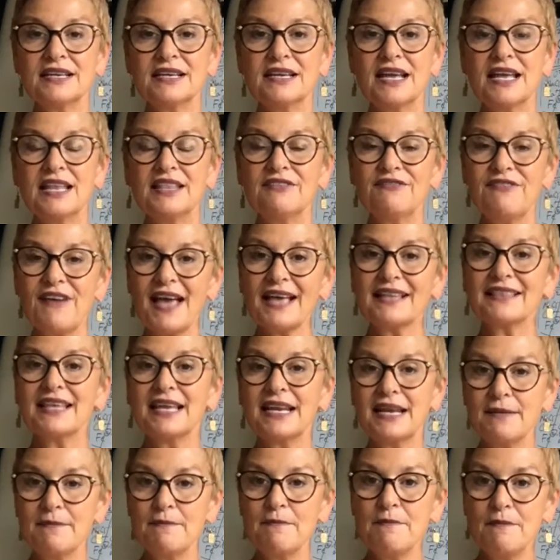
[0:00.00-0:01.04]
and the fact that
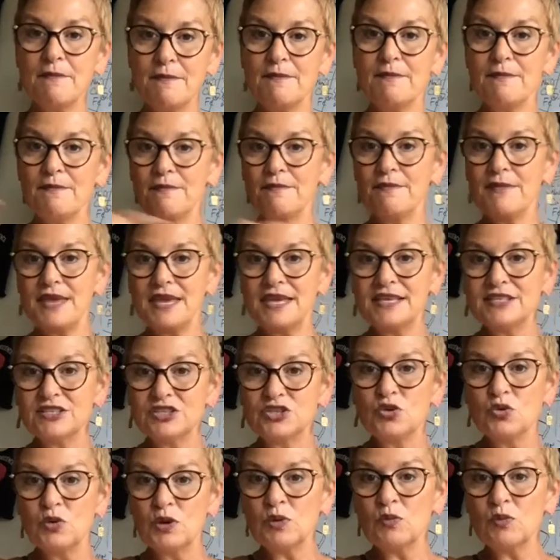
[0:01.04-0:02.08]
it is
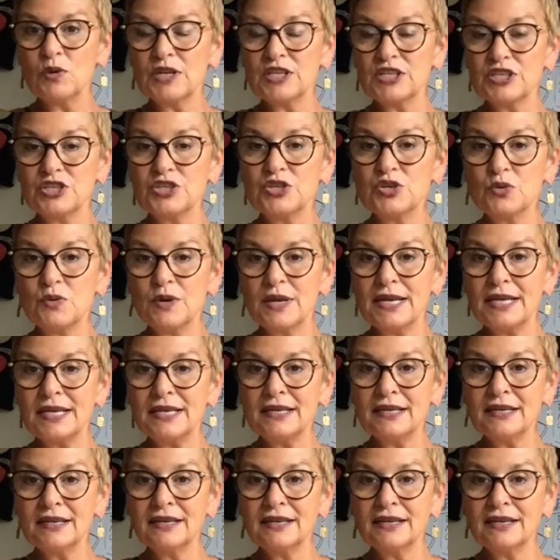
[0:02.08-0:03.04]
doing what it's doing